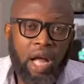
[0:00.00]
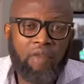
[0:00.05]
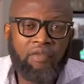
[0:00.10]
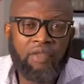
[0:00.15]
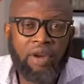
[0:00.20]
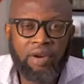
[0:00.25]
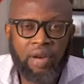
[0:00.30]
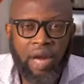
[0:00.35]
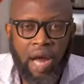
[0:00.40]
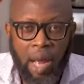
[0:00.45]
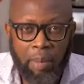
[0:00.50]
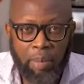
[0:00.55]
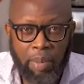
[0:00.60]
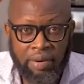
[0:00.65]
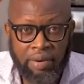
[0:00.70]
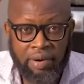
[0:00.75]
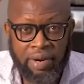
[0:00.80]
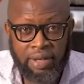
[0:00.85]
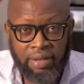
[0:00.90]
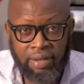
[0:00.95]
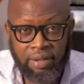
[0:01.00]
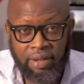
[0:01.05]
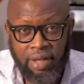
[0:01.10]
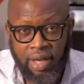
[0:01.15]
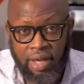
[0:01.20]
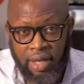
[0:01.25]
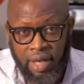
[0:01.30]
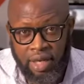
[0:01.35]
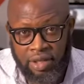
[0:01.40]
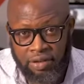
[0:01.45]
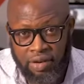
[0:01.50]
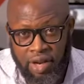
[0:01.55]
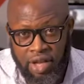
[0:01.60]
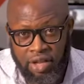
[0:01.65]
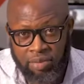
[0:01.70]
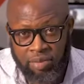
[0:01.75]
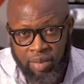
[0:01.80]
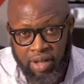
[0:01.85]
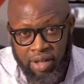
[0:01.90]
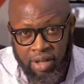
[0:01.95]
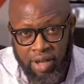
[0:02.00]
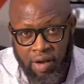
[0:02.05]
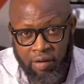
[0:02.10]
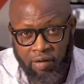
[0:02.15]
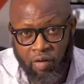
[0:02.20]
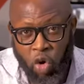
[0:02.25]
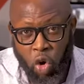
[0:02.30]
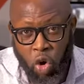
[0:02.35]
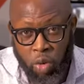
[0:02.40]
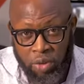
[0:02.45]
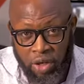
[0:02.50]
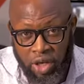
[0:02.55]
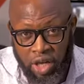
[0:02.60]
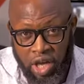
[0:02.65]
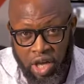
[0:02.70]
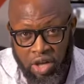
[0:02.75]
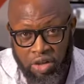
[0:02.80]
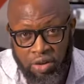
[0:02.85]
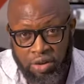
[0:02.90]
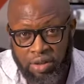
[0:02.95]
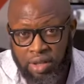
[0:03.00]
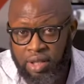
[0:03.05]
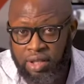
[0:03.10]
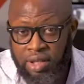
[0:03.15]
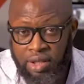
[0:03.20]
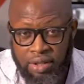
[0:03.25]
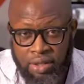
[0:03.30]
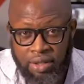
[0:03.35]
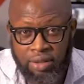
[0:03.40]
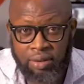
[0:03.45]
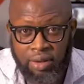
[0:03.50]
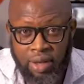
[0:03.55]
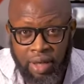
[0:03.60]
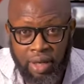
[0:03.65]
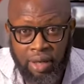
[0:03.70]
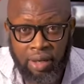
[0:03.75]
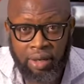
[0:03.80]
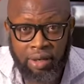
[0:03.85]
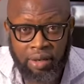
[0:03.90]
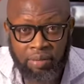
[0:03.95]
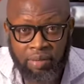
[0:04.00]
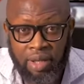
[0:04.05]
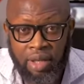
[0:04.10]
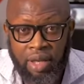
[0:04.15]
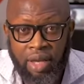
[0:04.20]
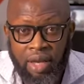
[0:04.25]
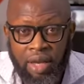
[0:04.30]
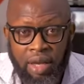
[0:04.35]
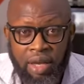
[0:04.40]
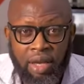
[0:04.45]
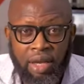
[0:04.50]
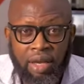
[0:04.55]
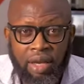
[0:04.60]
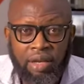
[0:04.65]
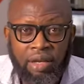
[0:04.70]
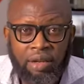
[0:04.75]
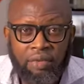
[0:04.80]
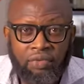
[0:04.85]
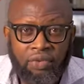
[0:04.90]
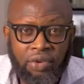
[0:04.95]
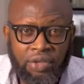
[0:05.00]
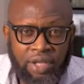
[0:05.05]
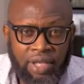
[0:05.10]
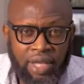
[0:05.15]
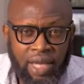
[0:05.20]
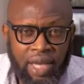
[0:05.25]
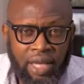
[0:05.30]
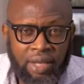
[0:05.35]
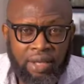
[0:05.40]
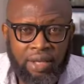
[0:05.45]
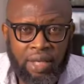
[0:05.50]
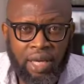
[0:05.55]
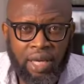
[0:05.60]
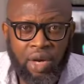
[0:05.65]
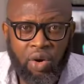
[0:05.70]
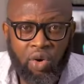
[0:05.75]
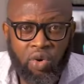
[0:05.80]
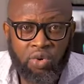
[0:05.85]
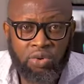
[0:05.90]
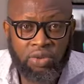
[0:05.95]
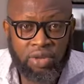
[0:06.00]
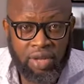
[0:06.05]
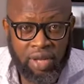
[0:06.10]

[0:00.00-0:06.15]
now very apparent that Nigeria's Minister of Communications and Digital Economy, the 48-year-old